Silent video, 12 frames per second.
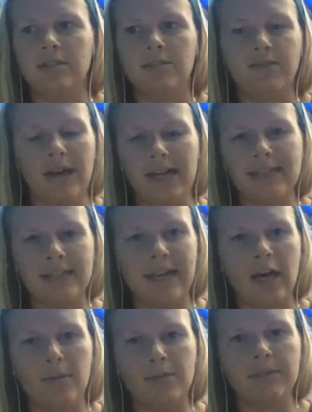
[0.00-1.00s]
a device that
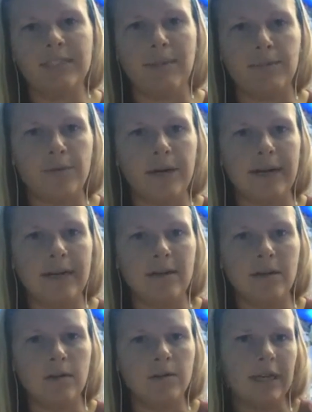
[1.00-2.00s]
helps separate
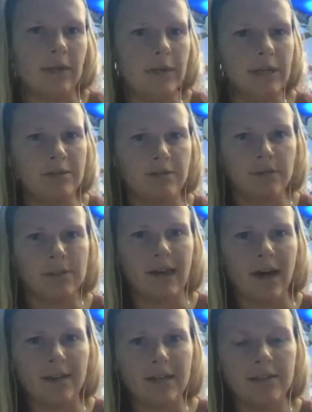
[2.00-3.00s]
liquids from
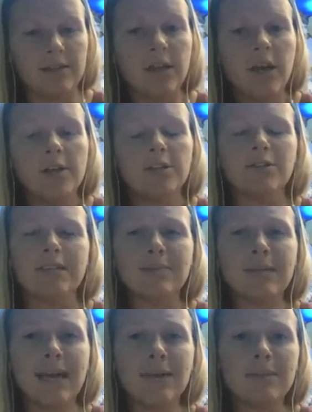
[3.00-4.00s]
solids. So
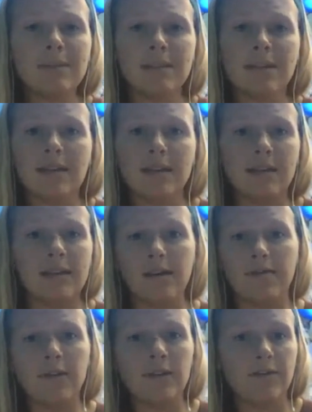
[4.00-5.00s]
sometimes in a
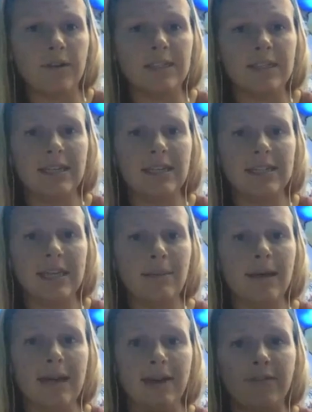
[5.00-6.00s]
few different cities, they
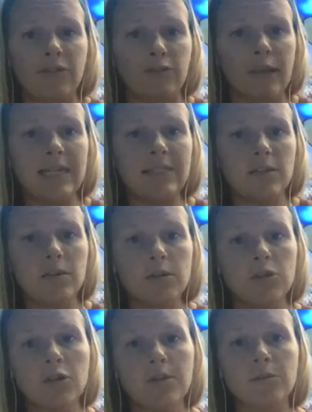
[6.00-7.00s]
might have grates on their
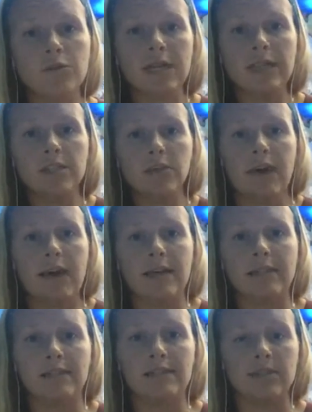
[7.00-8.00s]
storm drain. So
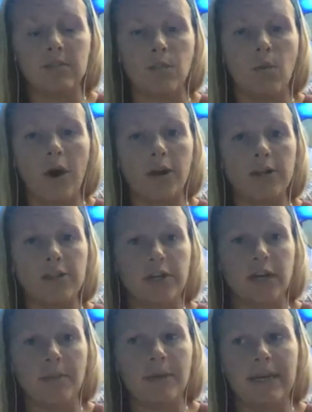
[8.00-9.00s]
as these waters are
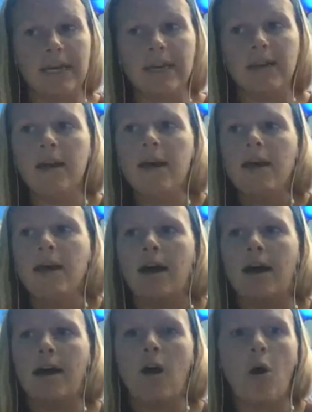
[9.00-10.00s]
coming in,
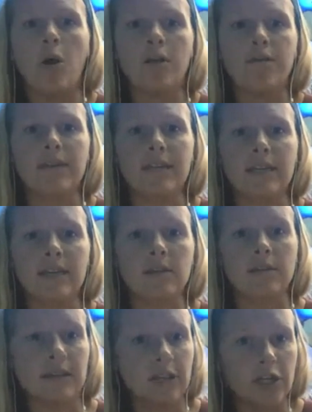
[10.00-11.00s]
all of the
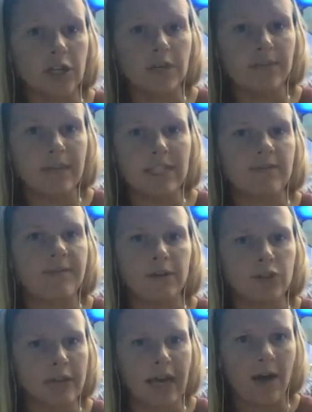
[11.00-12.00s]
litter gets
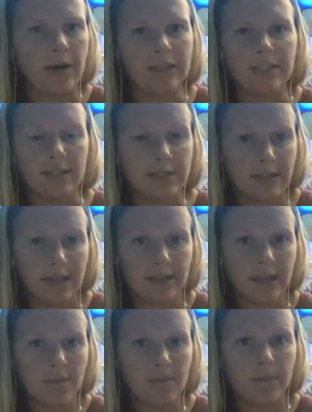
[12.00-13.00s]
filtered out and doesn't
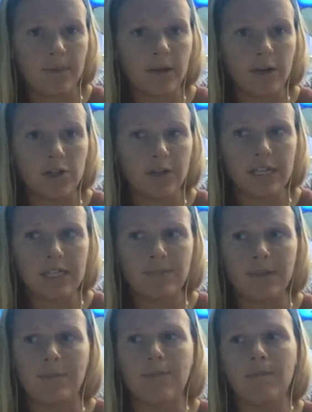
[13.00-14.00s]
end up in our drains.
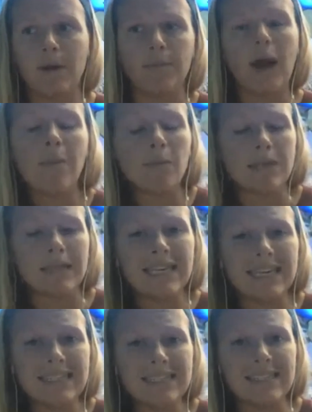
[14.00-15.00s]
But a problem with
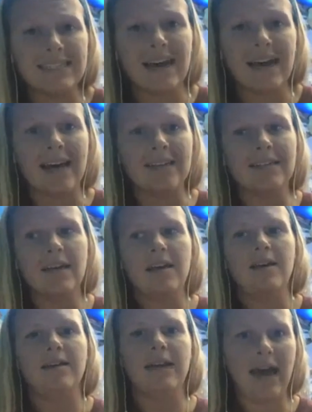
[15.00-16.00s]
this is that
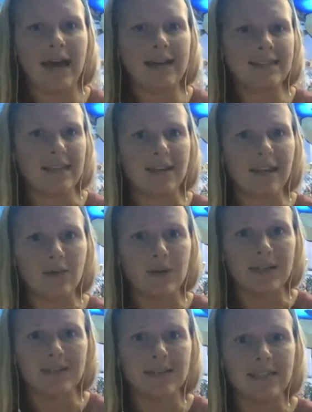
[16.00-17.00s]
gas and
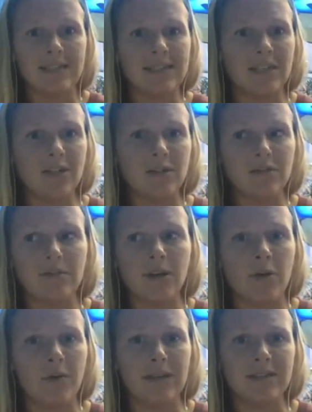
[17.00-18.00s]
liquids can still
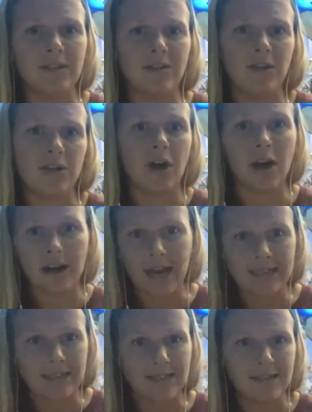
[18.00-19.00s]
go in. So your car
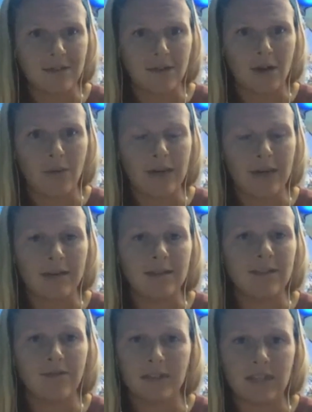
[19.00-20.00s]
gas can still go in,
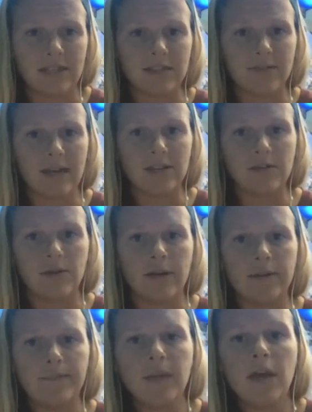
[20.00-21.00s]
different things of that
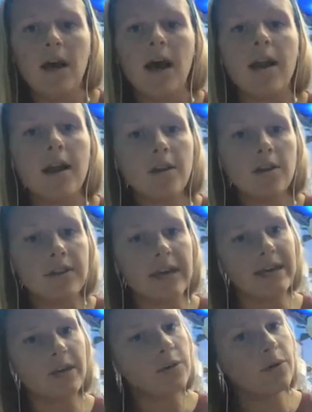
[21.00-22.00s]
sort. Another
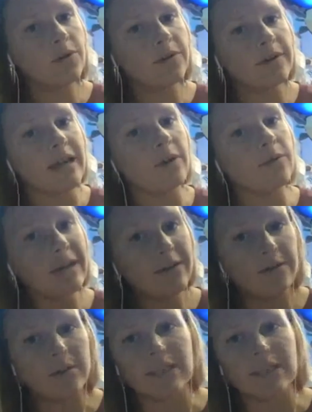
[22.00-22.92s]
thing, and a cool thing that Reef